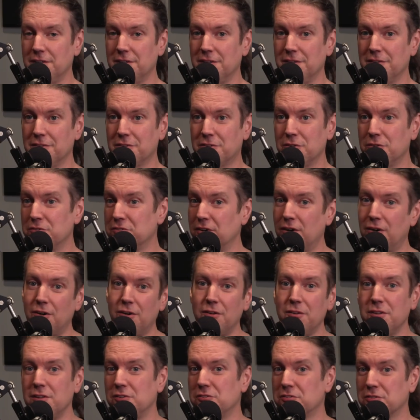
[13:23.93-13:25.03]
there's
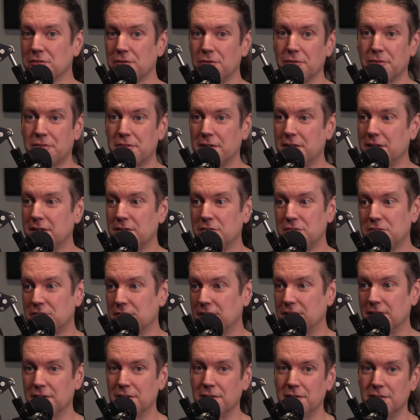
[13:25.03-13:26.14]
all these little things
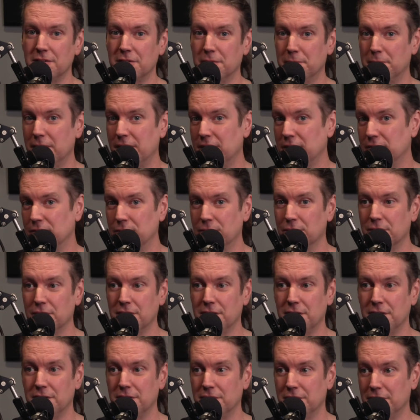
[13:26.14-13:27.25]
that the
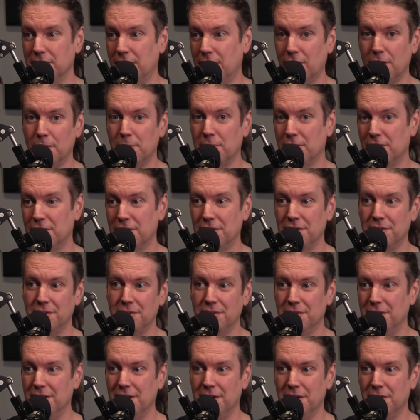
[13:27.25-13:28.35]
Mandalorian armor
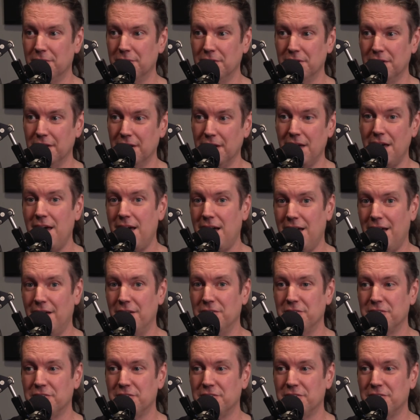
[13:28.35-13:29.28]
and everything has.